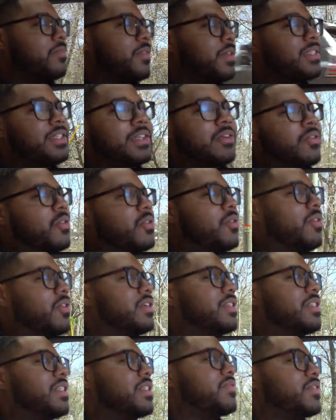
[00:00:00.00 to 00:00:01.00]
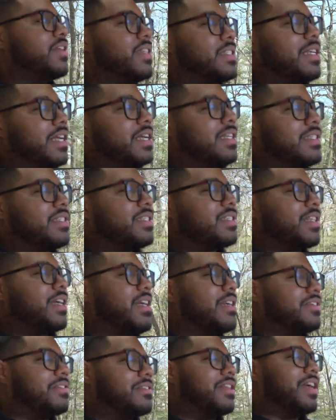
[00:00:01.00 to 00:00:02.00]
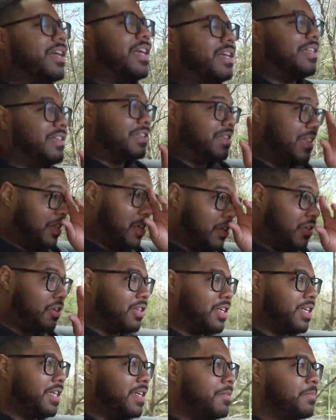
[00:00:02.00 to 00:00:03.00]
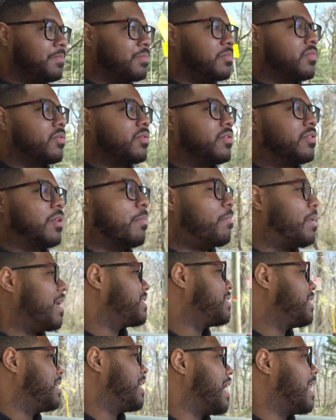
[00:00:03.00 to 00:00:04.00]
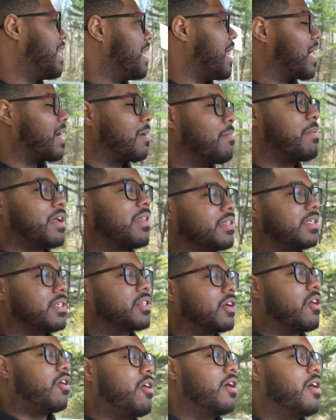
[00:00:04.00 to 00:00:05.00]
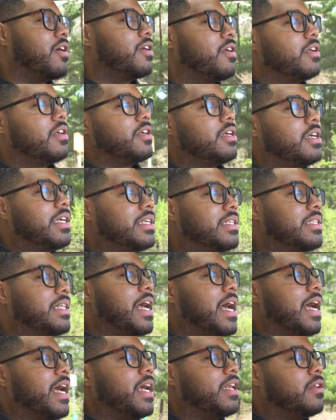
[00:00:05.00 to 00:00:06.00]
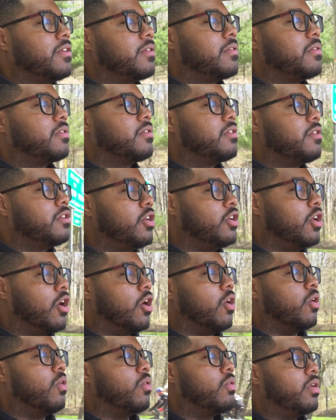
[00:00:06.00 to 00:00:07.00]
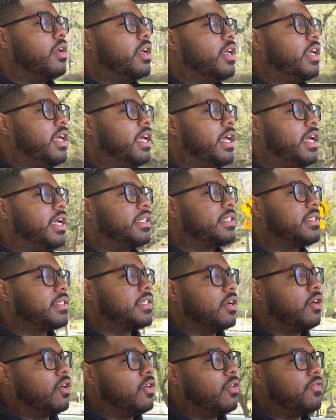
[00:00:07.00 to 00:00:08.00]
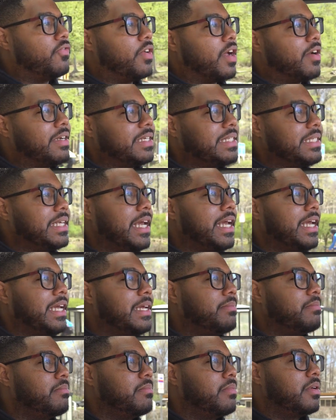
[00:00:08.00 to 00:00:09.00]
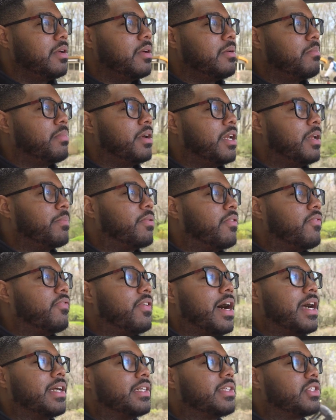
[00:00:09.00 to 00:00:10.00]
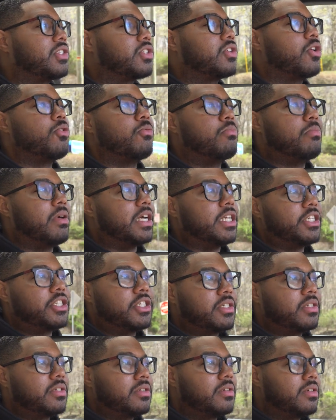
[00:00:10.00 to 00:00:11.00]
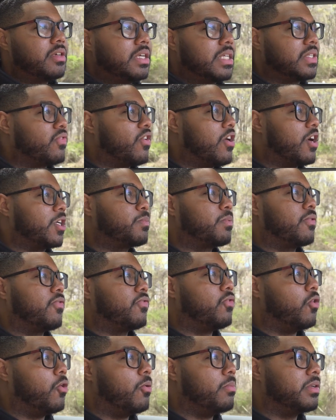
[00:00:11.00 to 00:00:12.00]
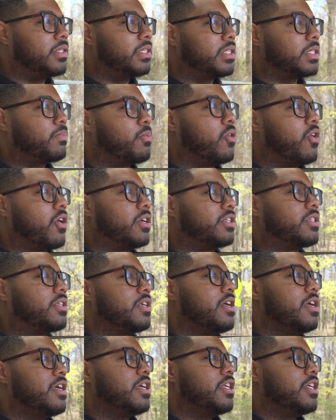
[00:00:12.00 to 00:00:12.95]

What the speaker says: this thing on corners is fantastic. Like literally, the best thing I like about this car is that, you know, it's still very tame, but it provides so much as far as performance, as far as